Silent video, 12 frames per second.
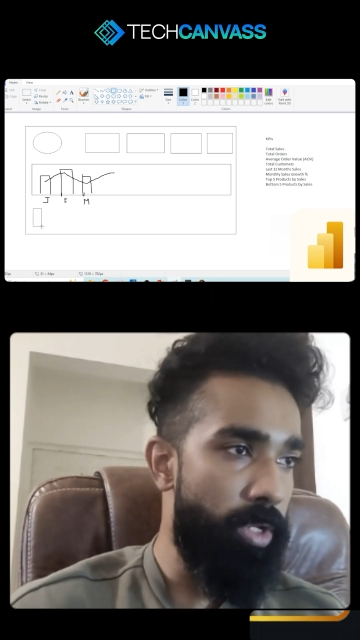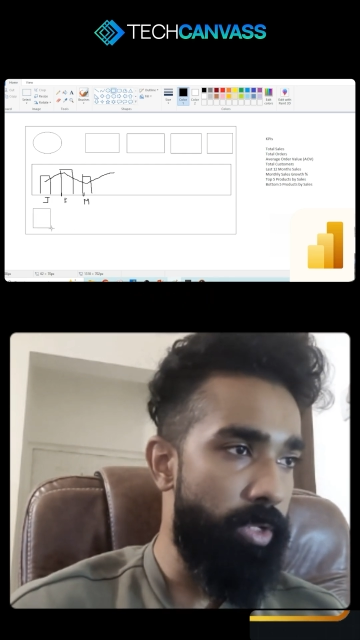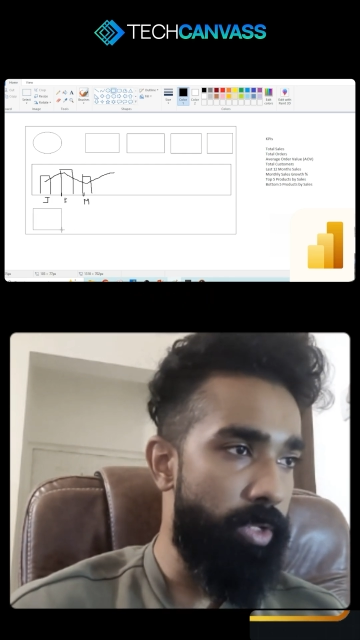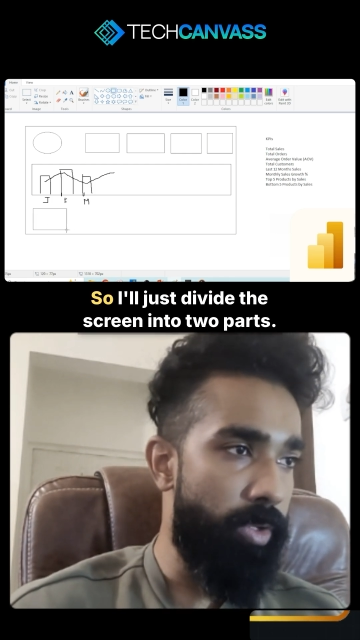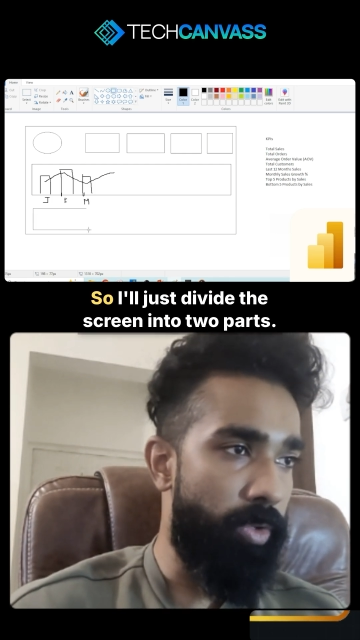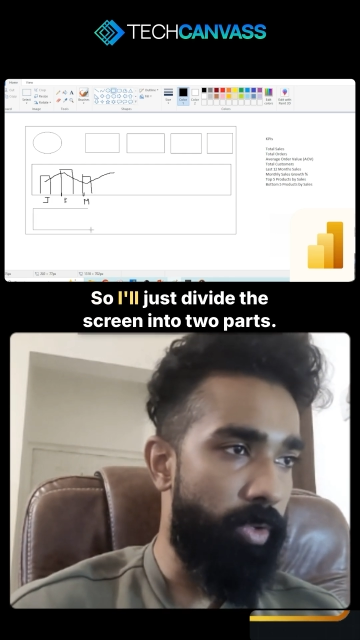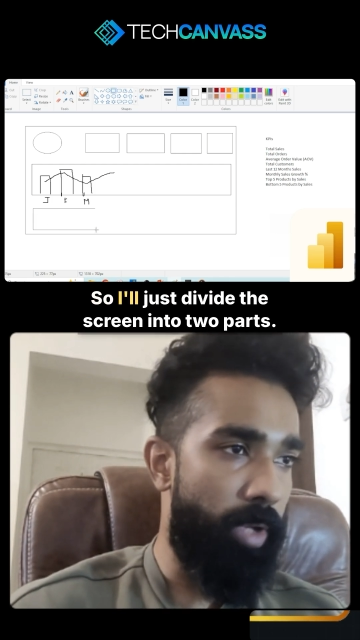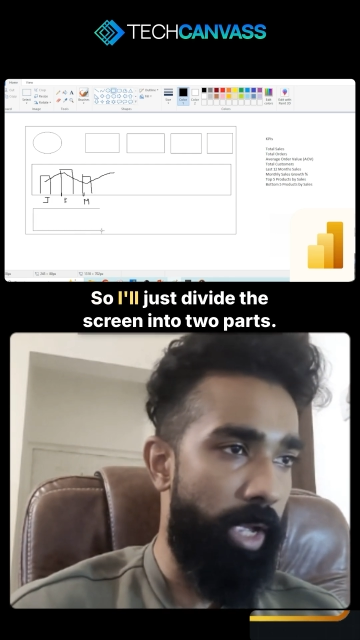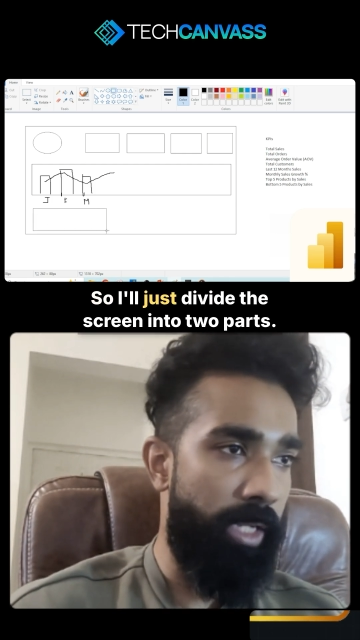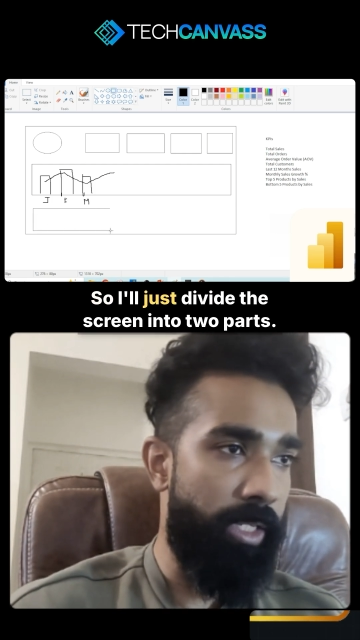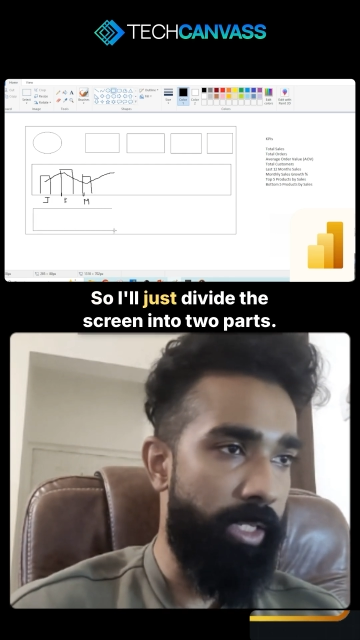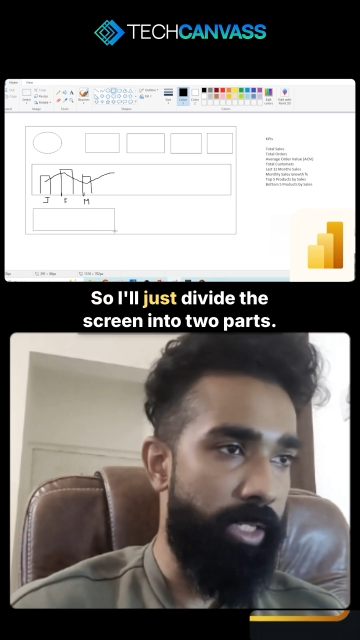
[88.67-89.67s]
So
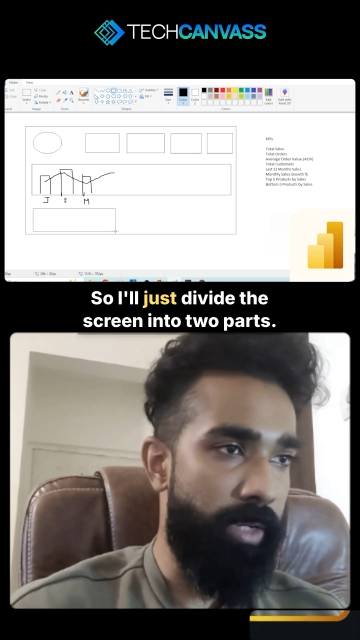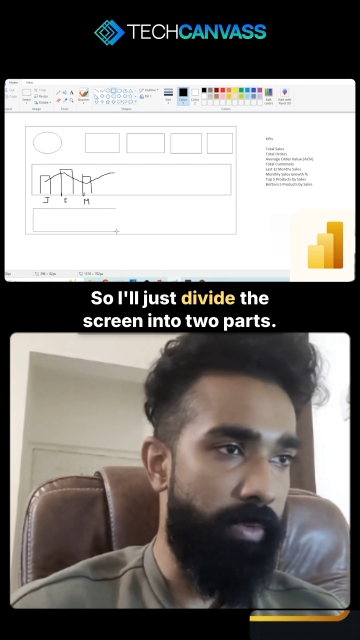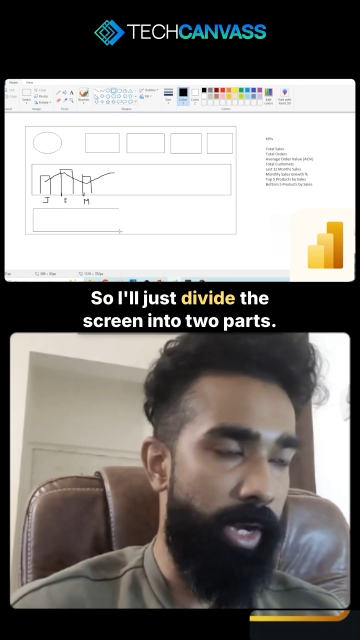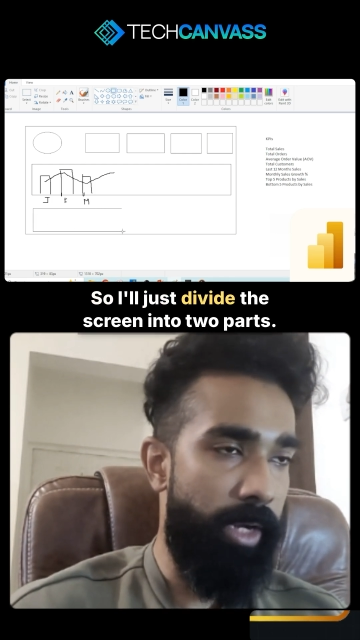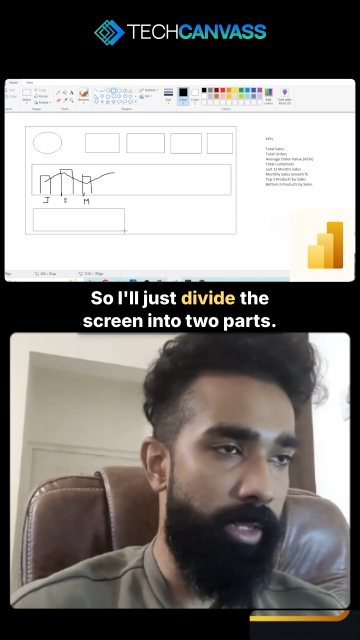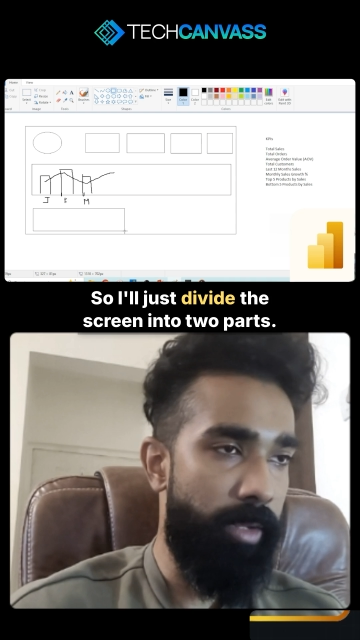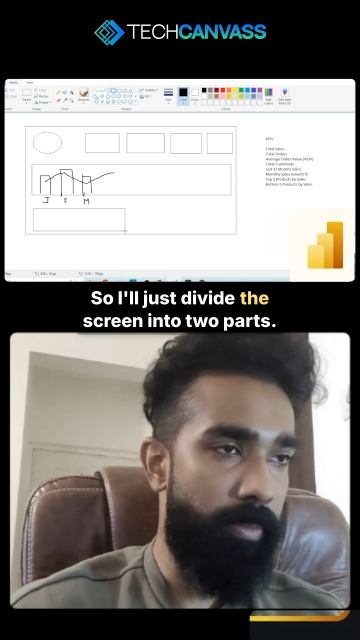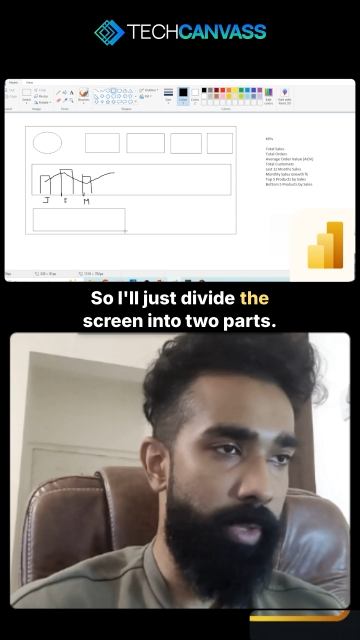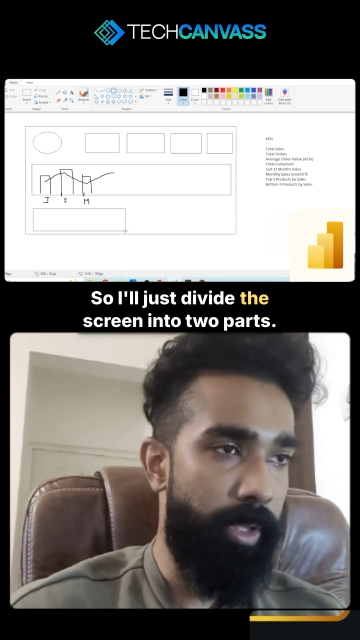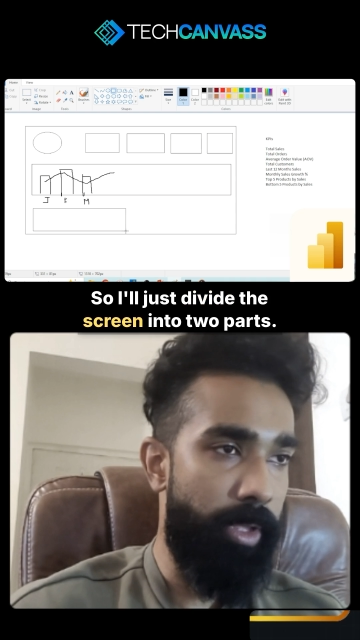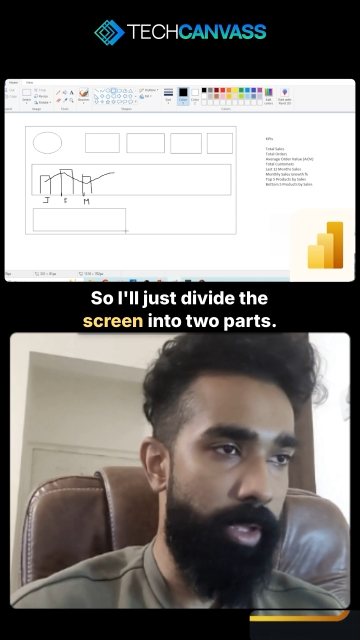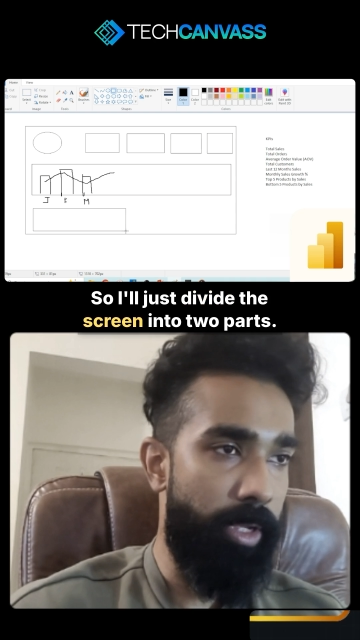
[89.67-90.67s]
I'll just divide the
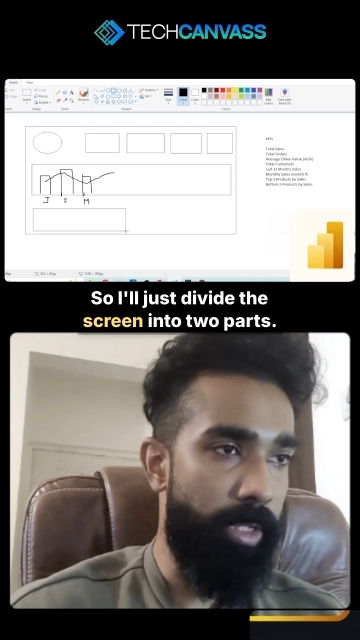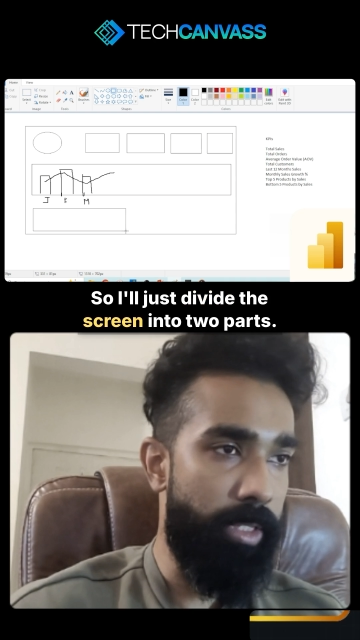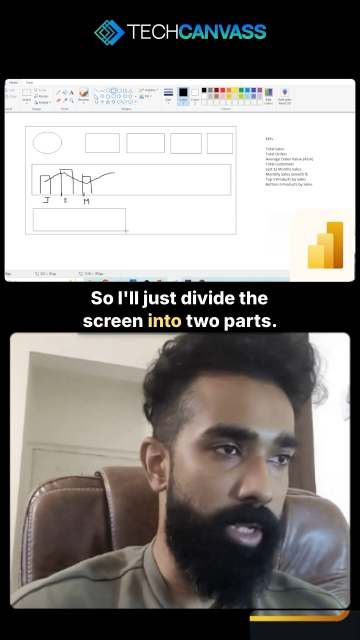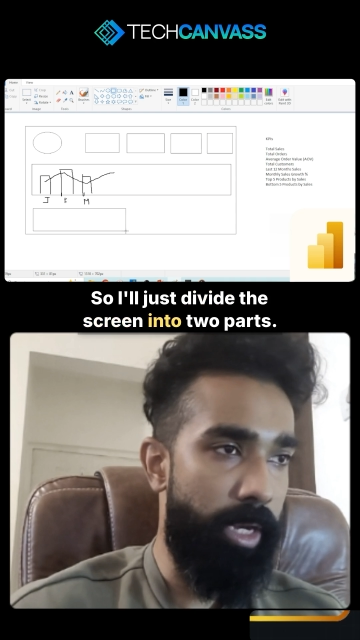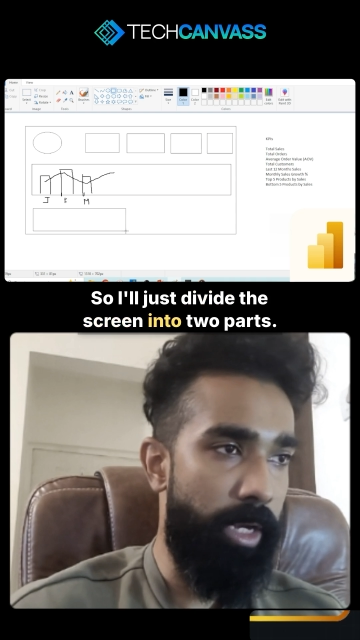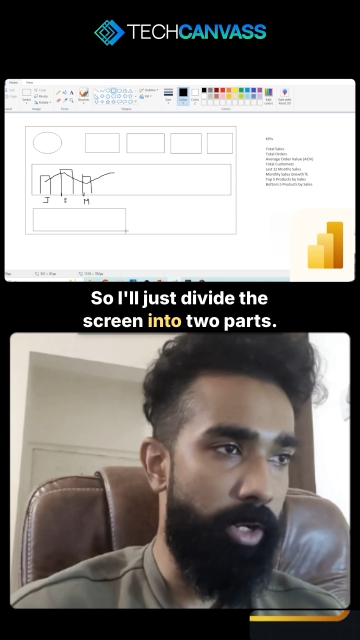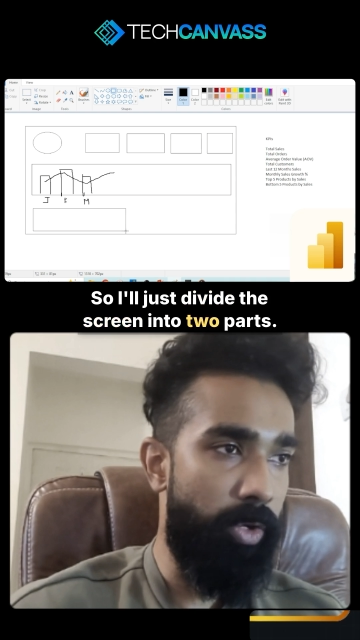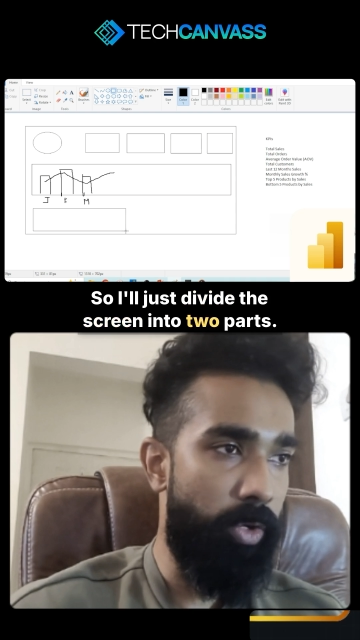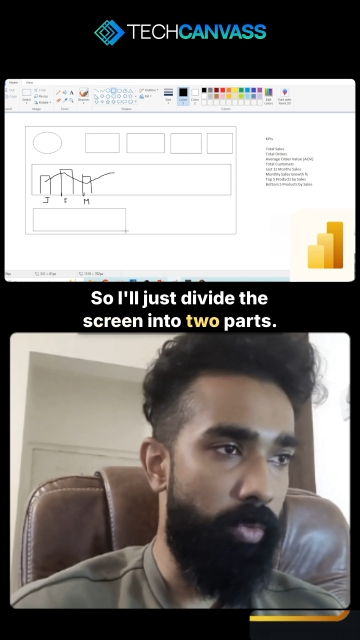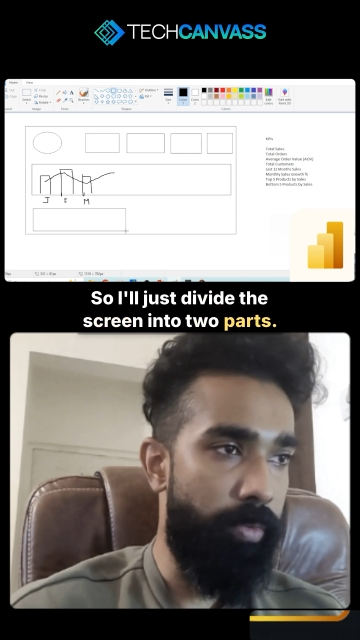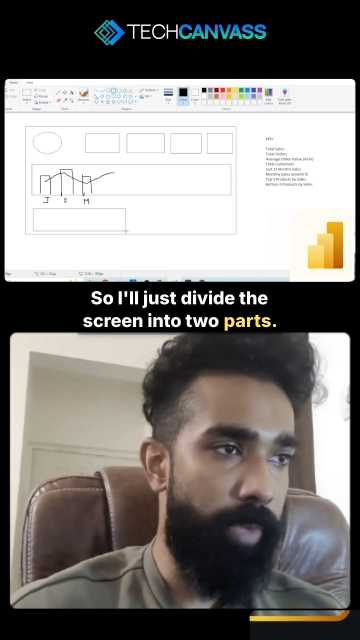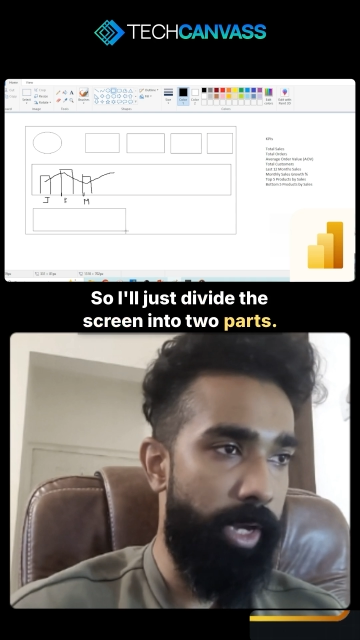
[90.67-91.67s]
uh, screen into
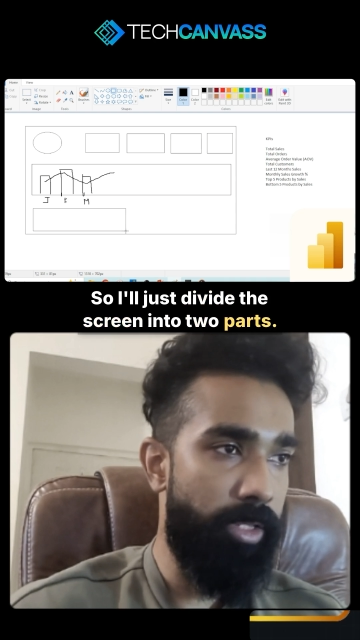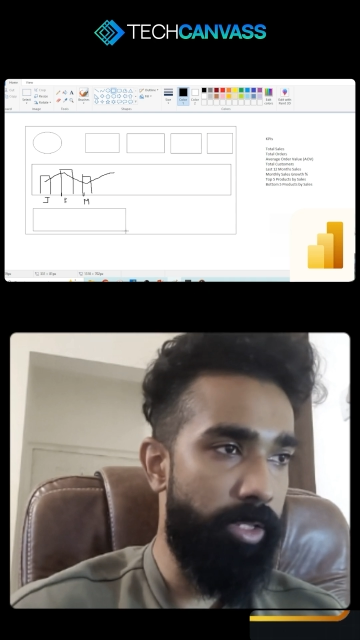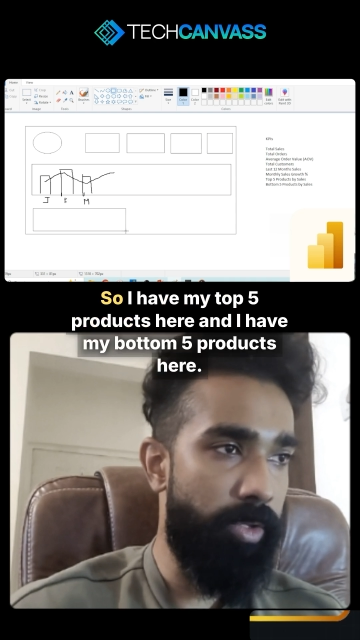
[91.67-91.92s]
two parts.